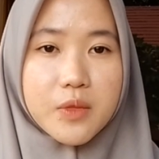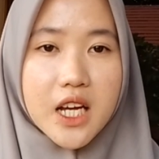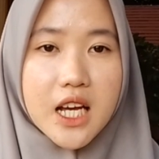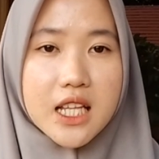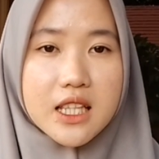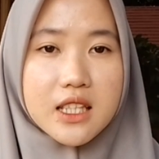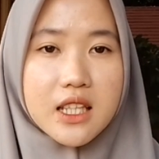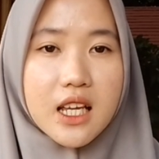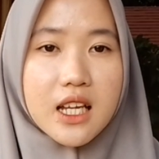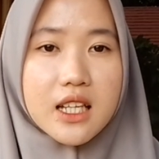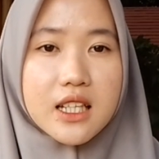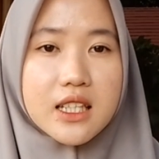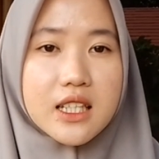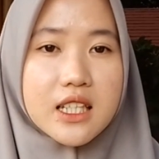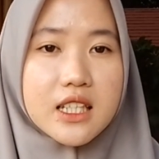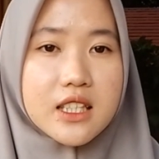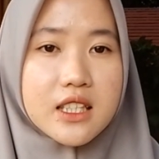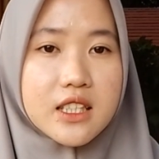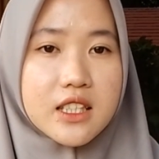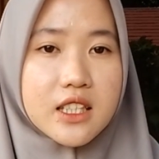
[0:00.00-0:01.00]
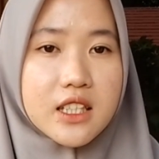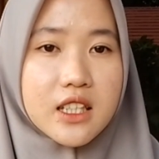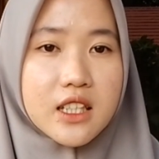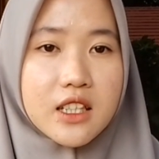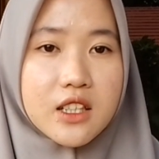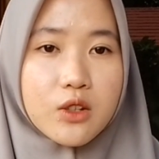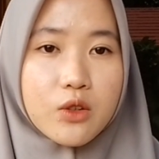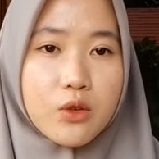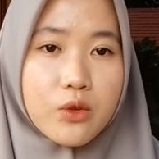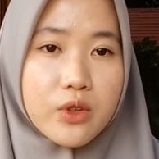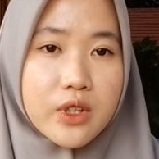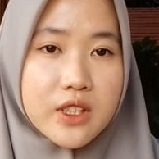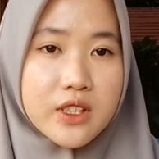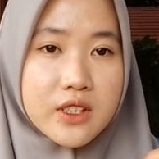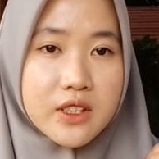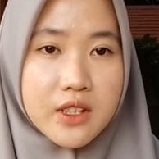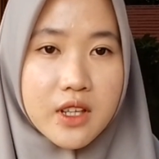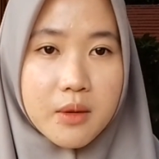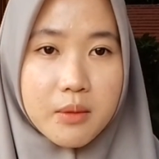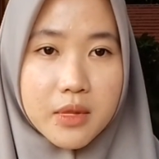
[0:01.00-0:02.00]
but
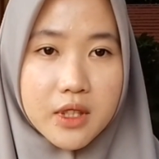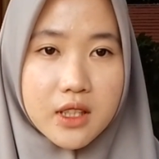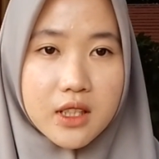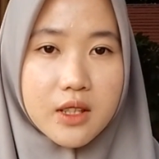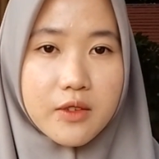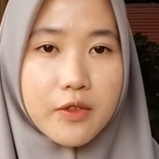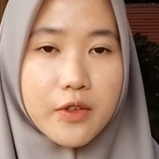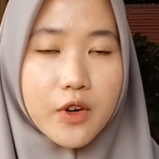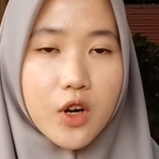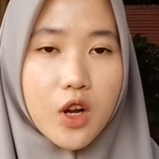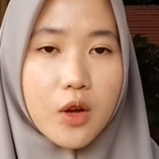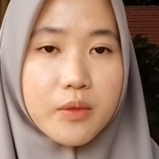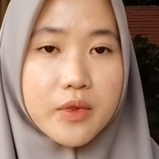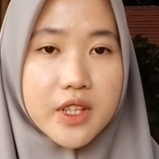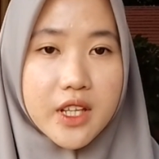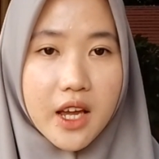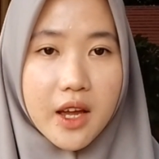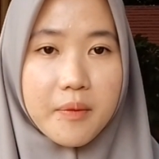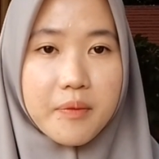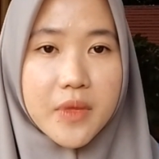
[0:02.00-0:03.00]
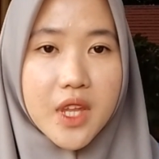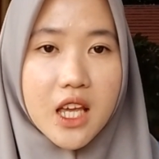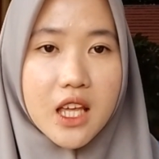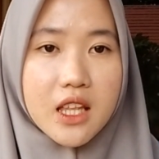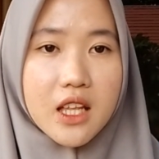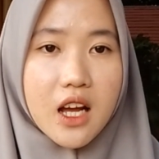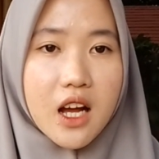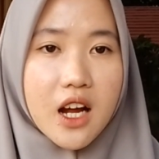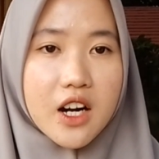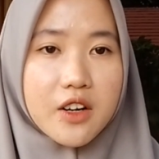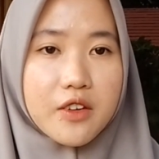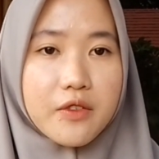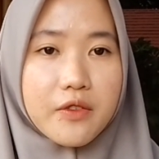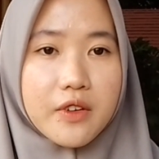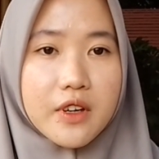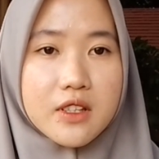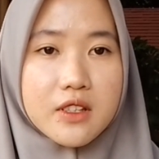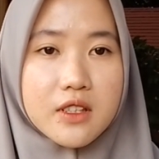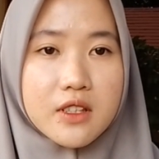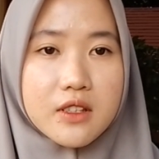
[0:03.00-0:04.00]
distinguishable from them, are
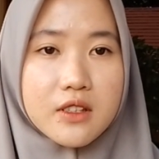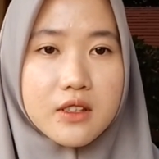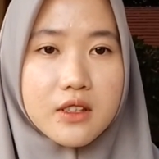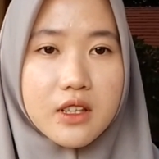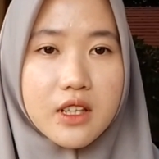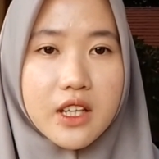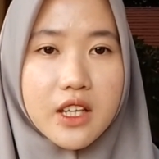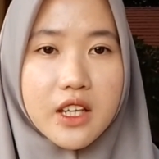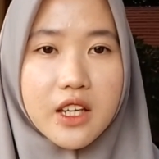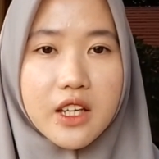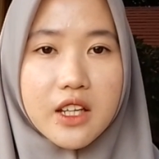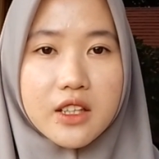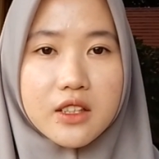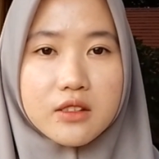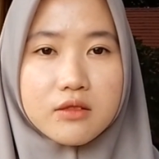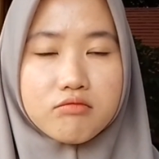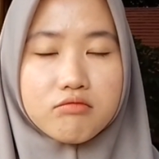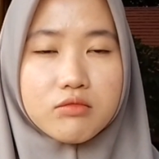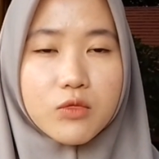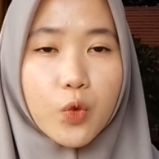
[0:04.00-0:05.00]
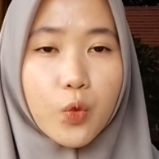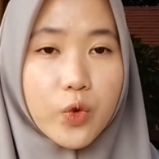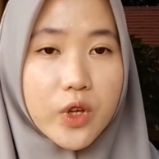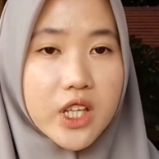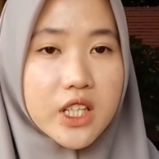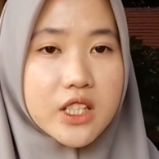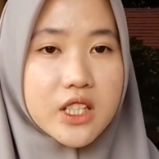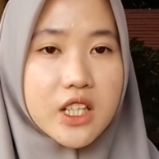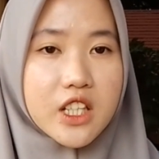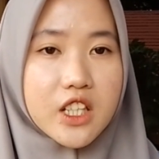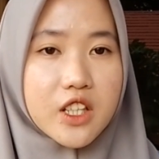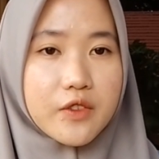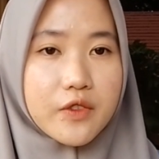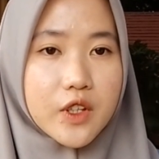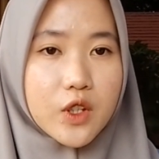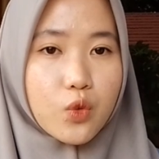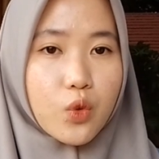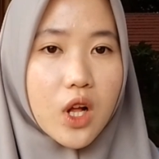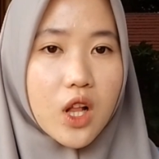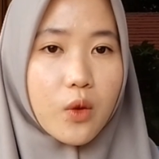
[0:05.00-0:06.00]
phrases in which
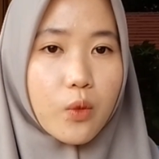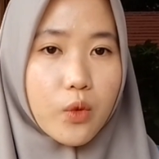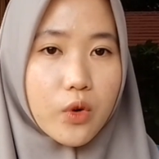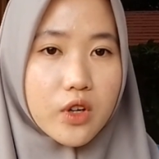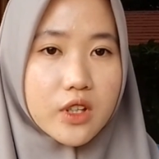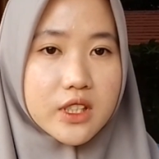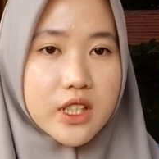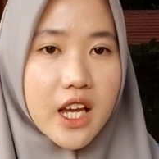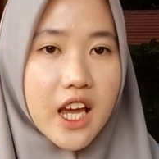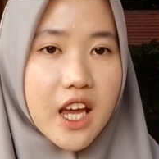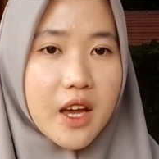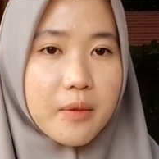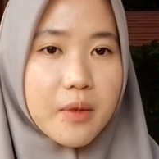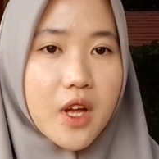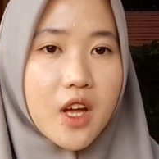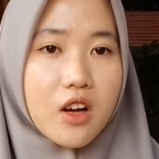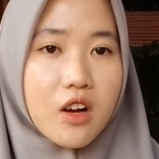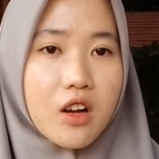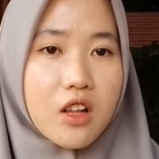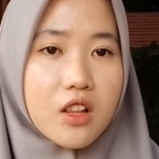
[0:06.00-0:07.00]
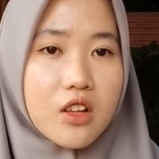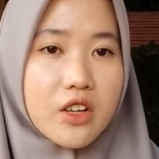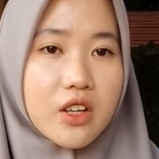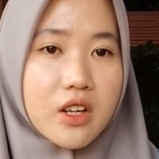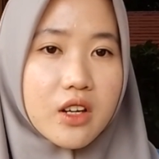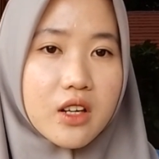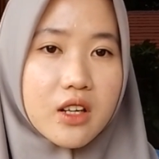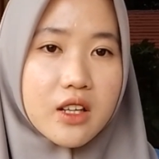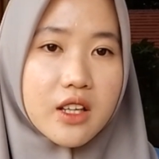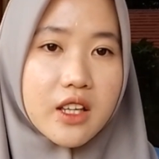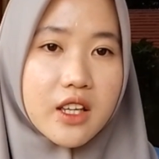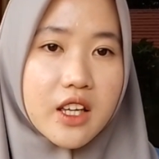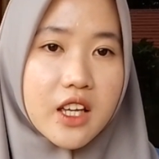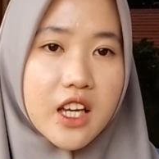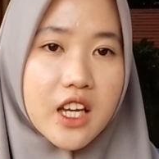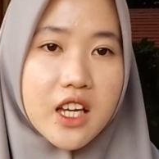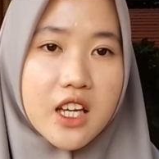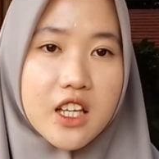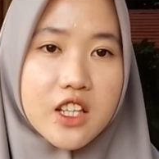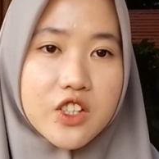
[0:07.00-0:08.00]
individual words have
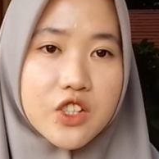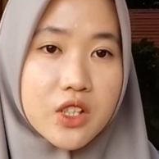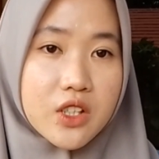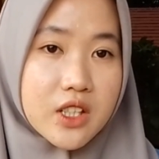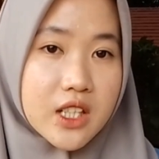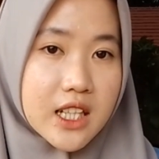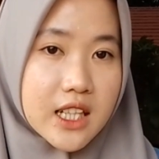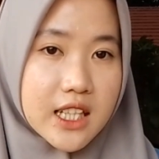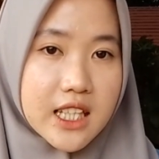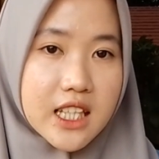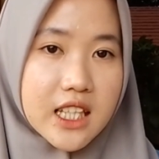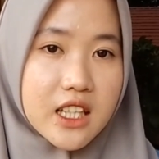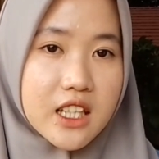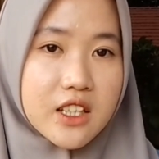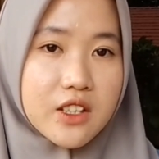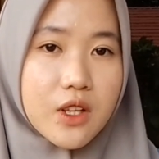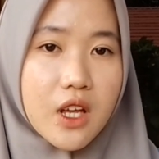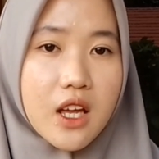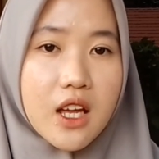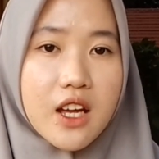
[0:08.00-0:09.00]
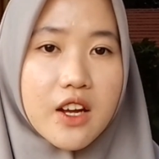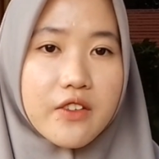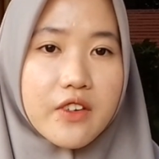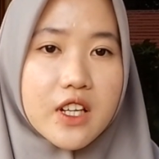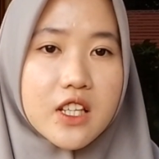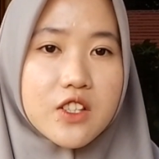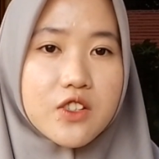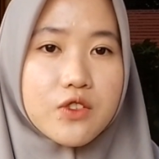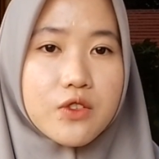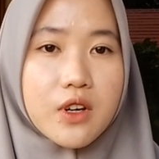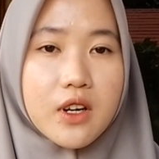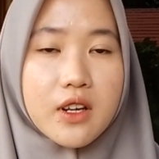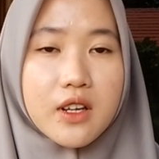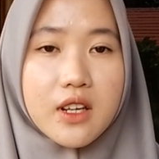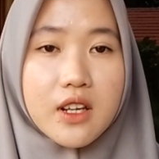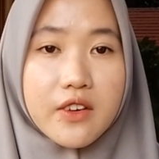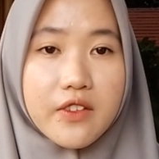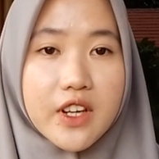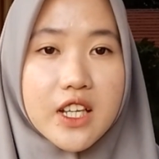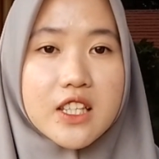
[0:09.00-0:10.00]
collocationally
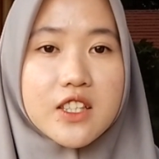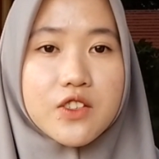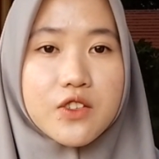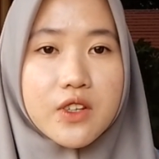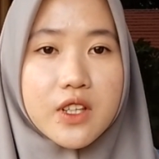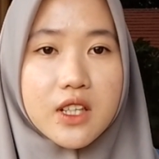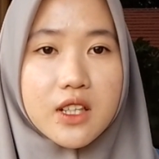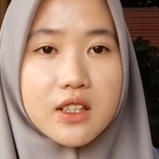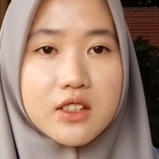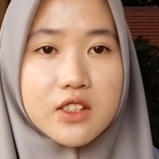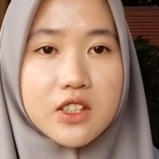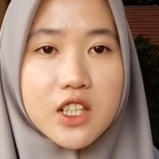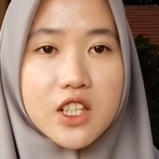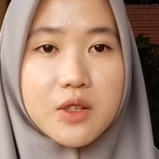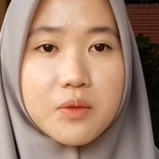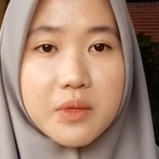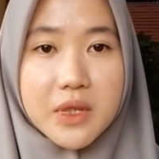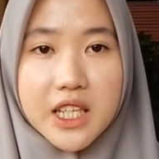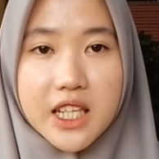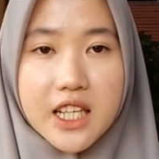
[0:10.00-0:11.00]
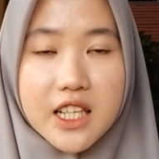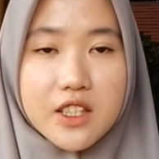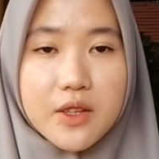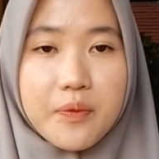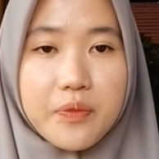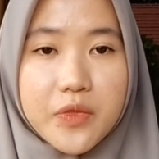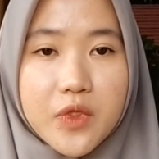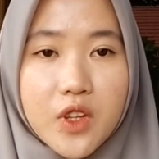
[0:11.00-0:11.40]
restricted meanings.